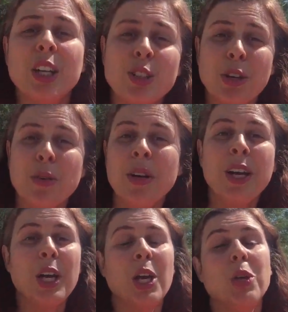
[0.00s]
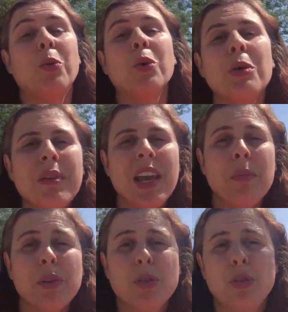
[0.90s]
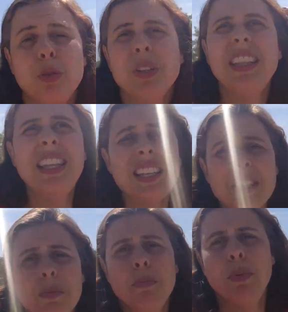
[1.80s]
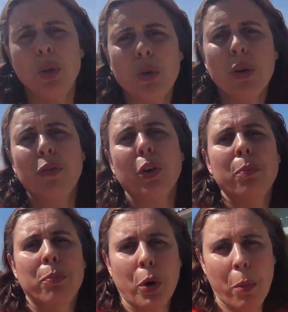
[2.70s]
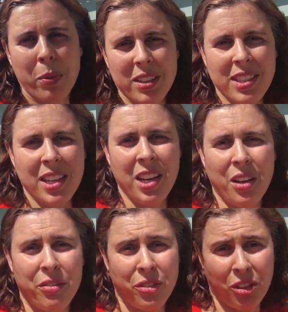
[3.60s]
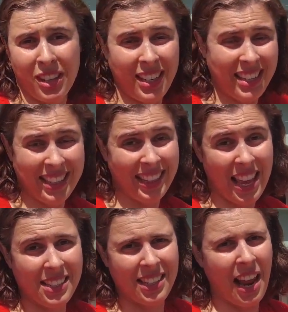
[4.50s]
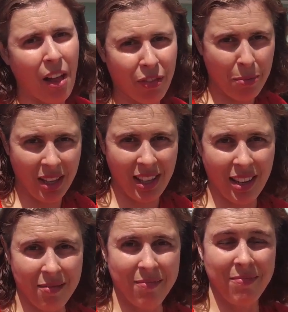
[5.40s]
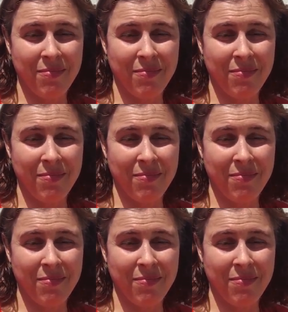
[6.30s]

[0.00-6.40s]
So you wouldn't be able to do this beautiful property for less than half a million.